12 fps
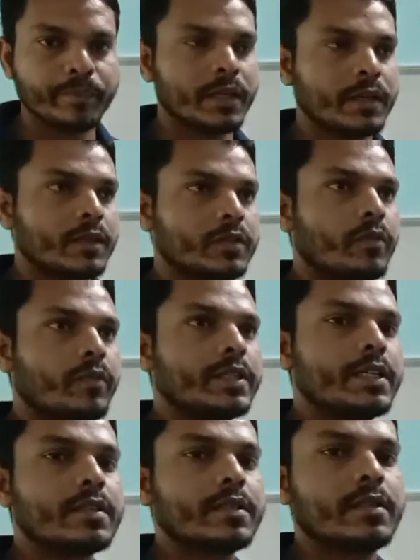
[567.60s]
So we
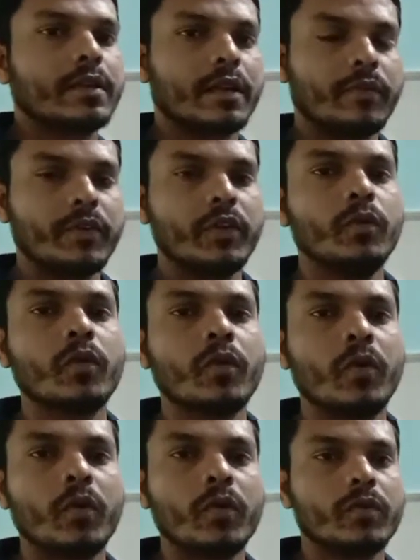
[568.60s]
just, if you
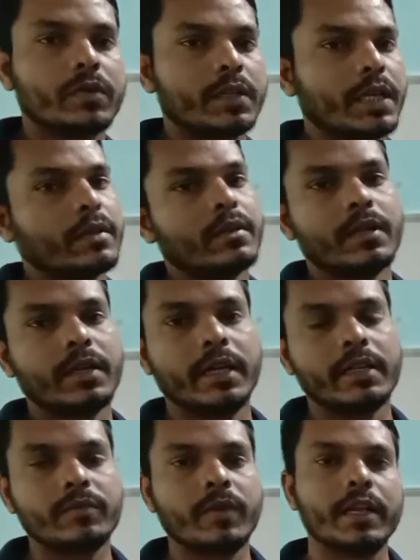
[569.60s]
know, then it
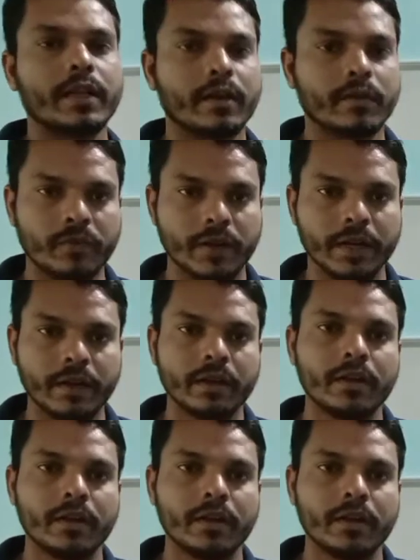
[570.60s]
is well enough, right?